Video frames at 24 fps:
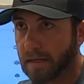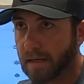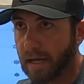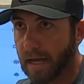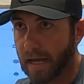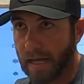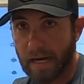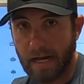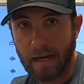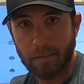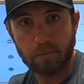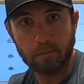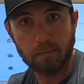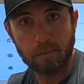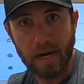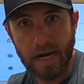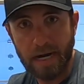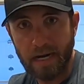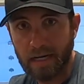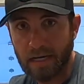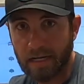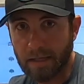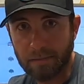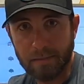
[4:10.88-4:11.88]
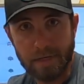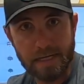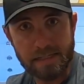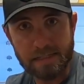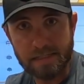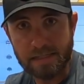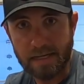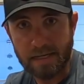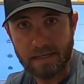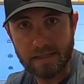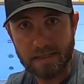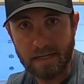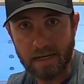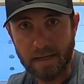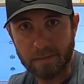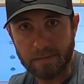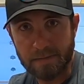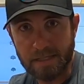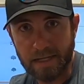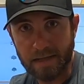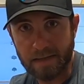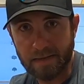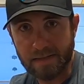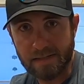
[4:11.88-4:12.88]
And I barely missed that top
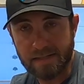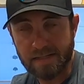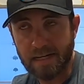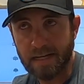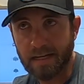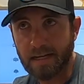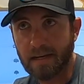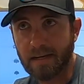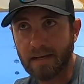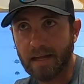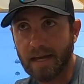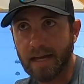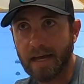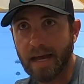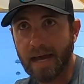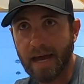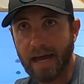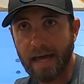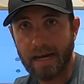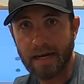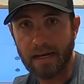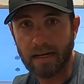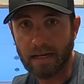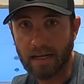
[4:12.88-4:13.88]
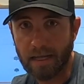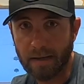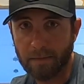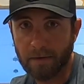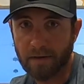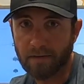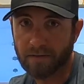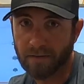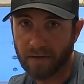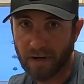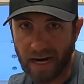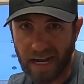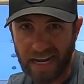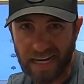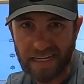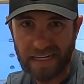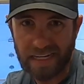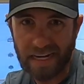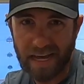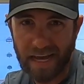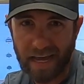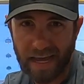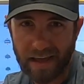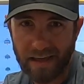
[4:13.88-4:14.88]
10. The second day I had a limit for
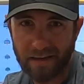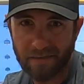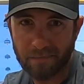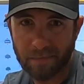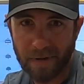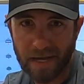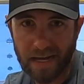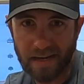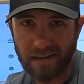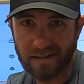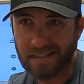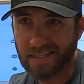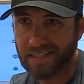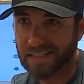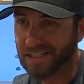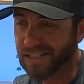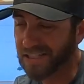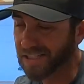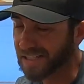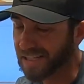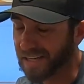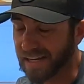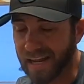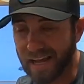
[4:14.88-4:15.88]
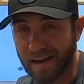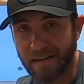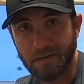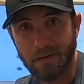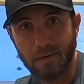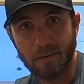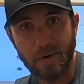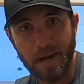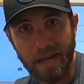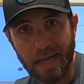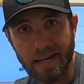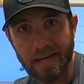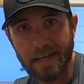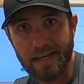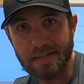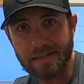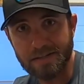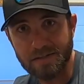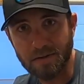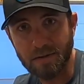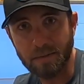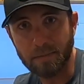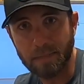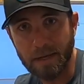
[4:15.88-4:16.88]
8.5 pounds. I just never ran
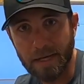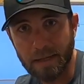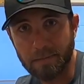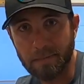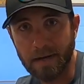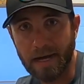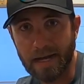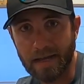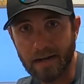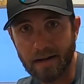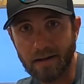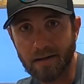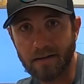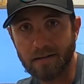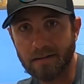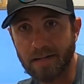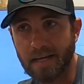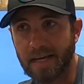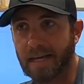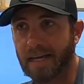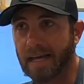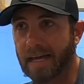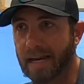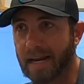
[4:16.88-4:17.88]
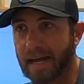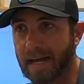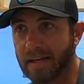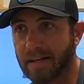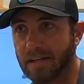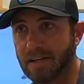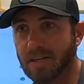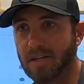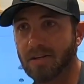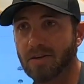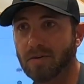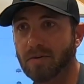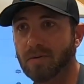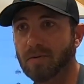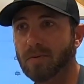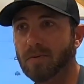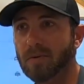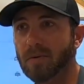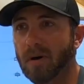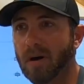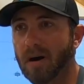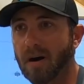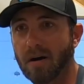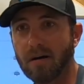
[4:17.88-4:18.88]
into a big bite all day. And I
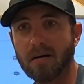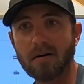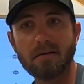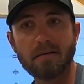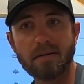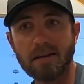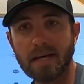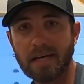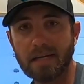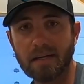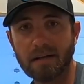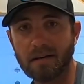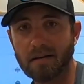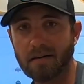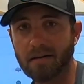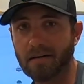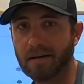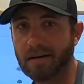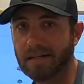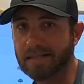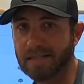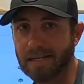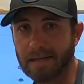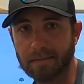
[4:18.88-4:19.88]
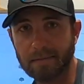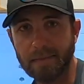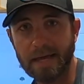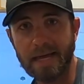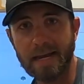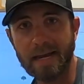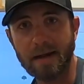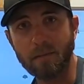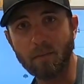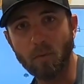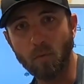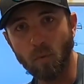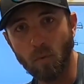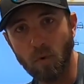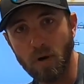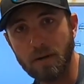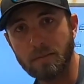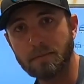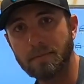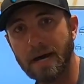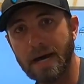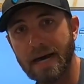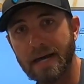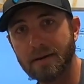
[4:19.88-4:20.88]
knew all day long, I was like, man, I'm
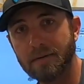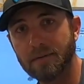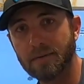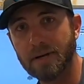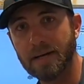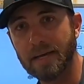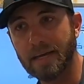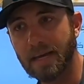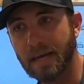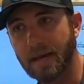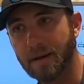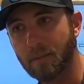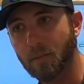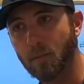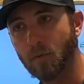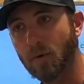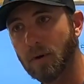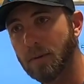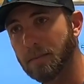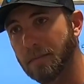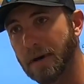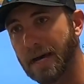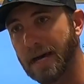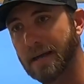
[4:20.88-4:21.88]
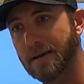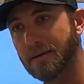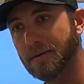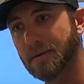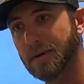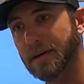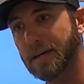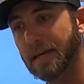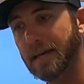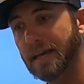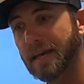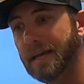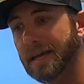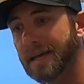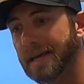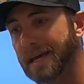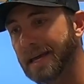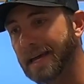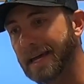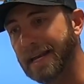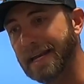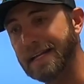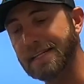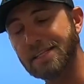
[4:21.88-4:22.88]
one bite away. I'm one bite away.
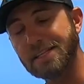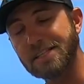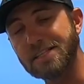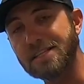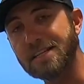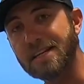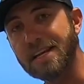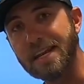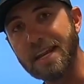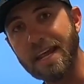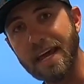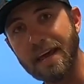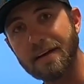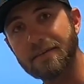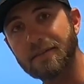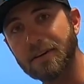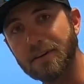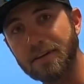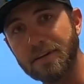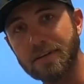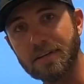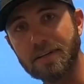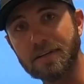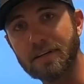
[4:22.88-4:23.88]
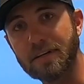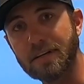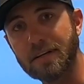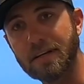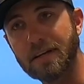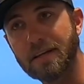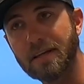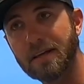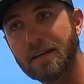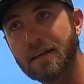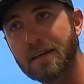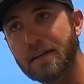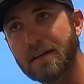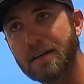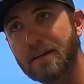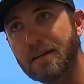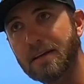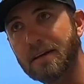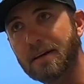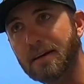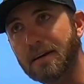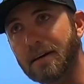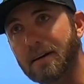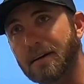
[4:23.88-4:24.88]
And I just never could
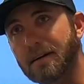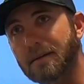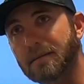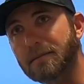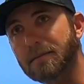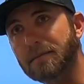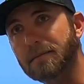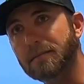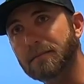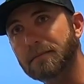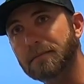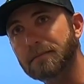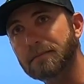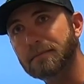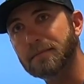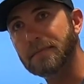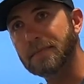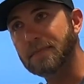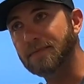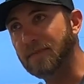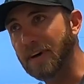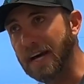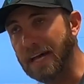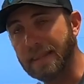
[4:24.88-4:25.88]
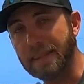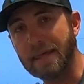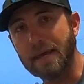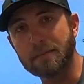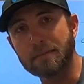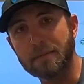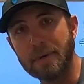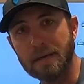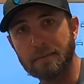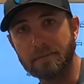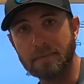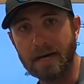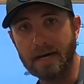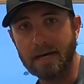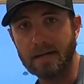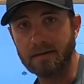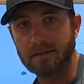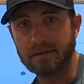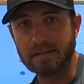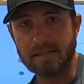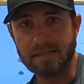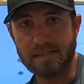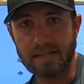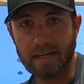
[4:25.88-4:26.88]
find that big bite
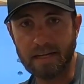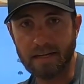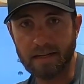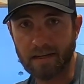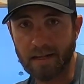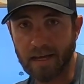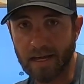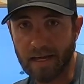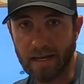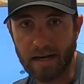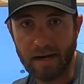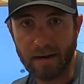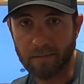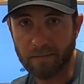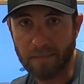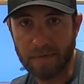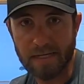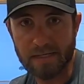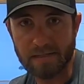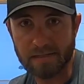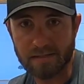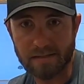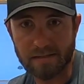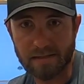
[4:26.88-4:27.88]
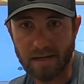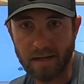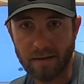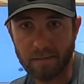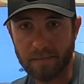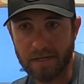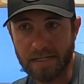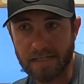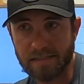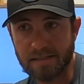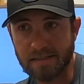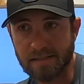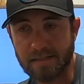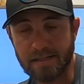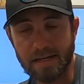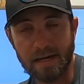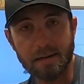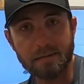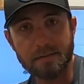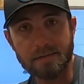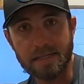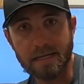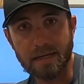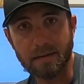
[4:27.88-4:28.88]
on the second day. And I missed the
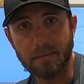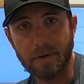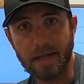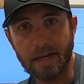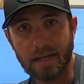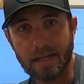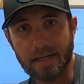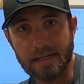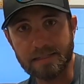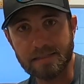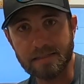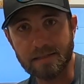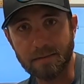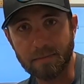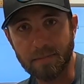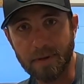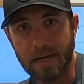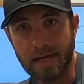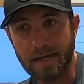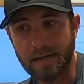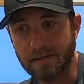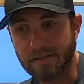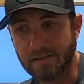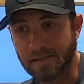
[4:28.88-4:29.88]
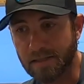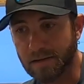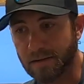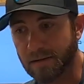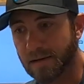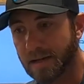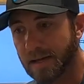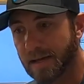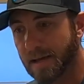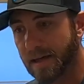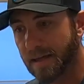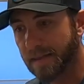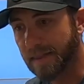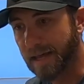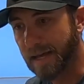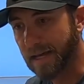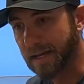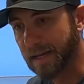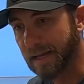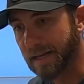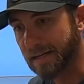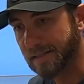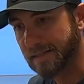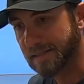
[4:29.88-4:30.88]
top 10 by less than a pound. So
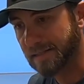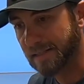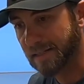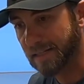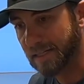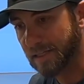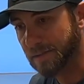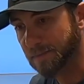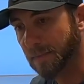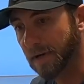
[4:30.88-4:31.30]
that kind of stinks.